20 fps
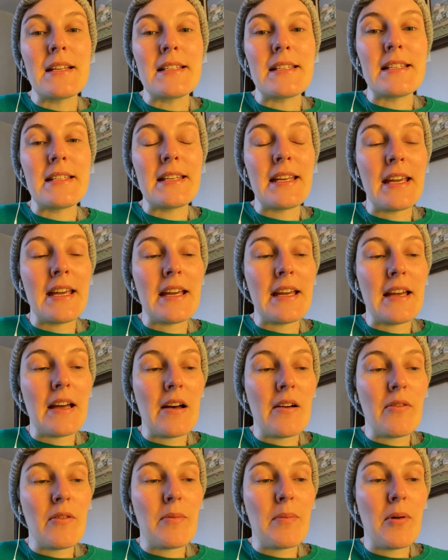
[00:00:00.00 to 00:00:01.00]
Today I
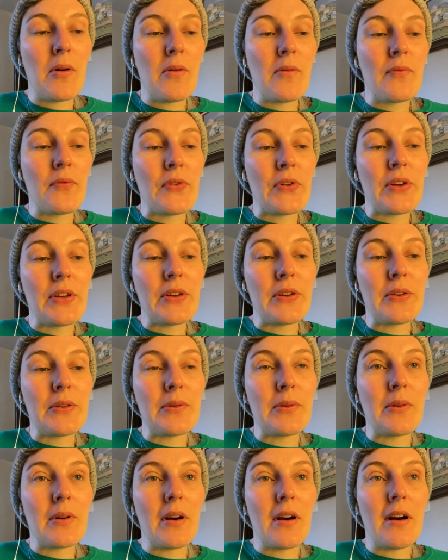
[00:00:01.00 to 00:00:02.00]
have a poem for
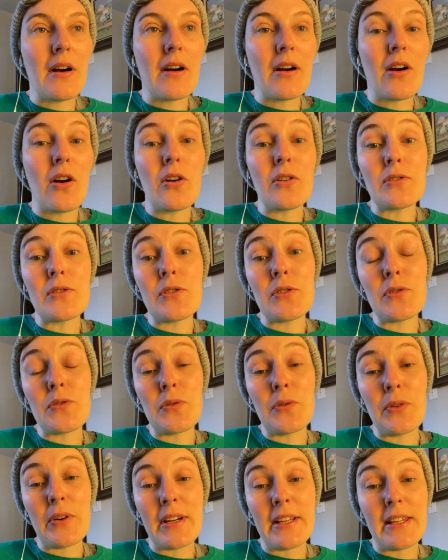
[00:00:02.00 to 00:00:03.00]
you called
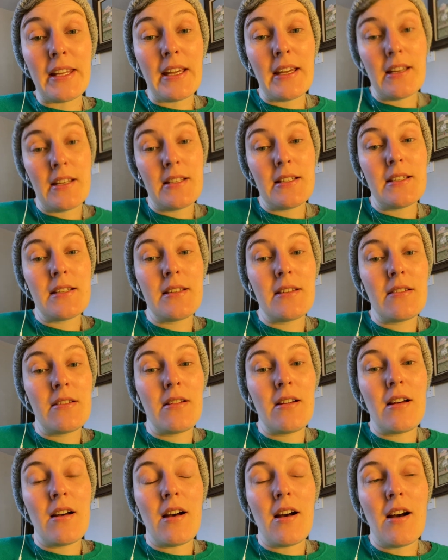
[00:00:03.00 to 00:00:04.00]
Storyland,
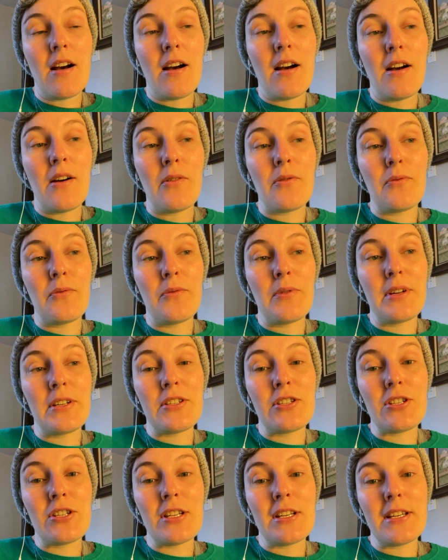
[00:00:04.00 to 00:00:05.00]

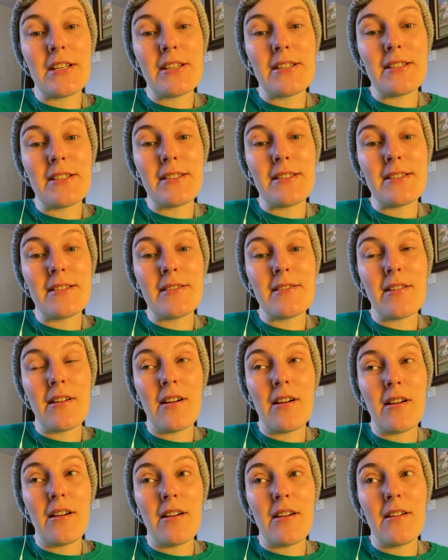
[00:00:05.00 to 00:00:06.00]
which is
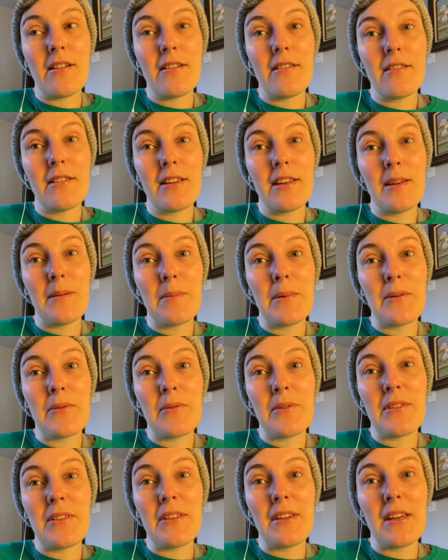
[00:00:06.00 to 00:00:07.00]
keeping
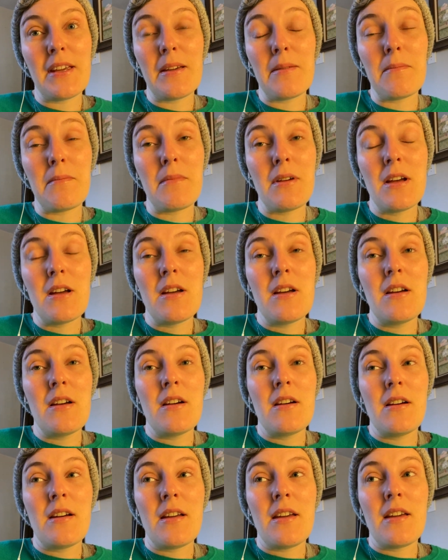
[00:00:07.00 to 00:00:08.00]
with theme,
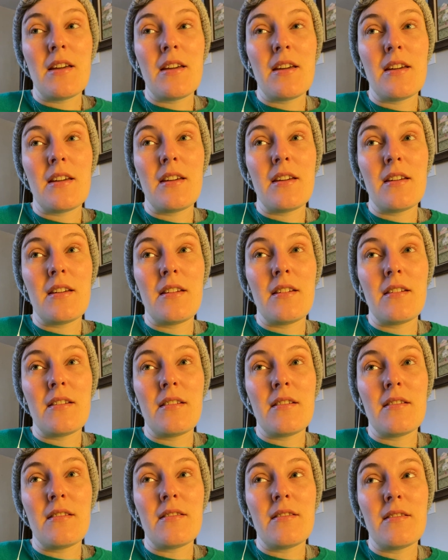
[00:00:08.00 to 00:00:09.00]
a
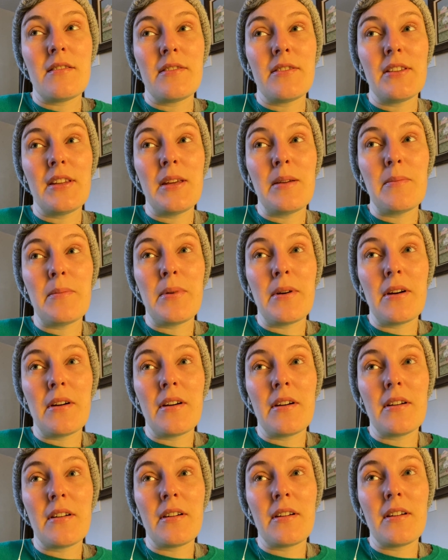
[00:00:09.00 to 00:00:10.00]
theme
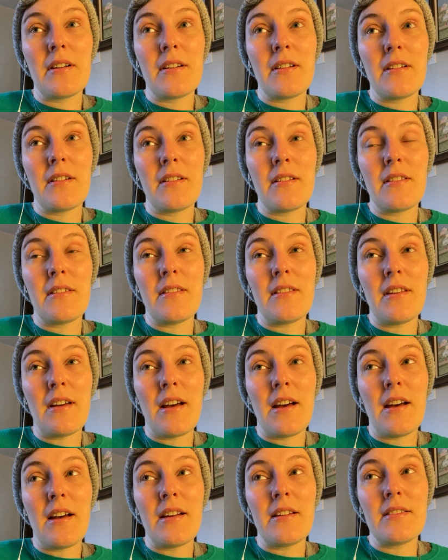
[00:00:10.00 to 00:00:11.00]
park
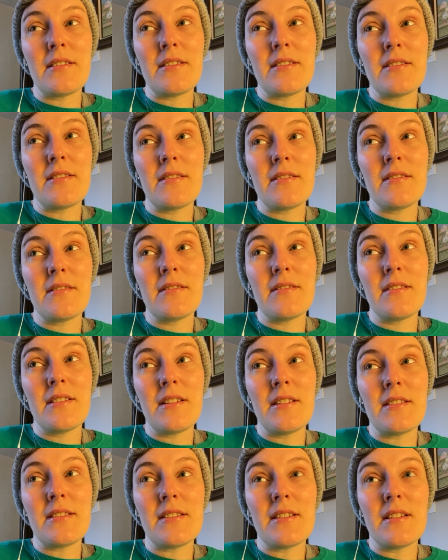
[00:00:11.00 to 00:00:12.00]
that
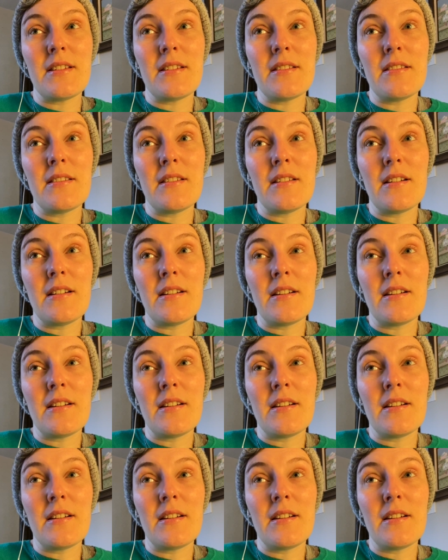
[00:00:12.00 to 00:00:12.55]
is in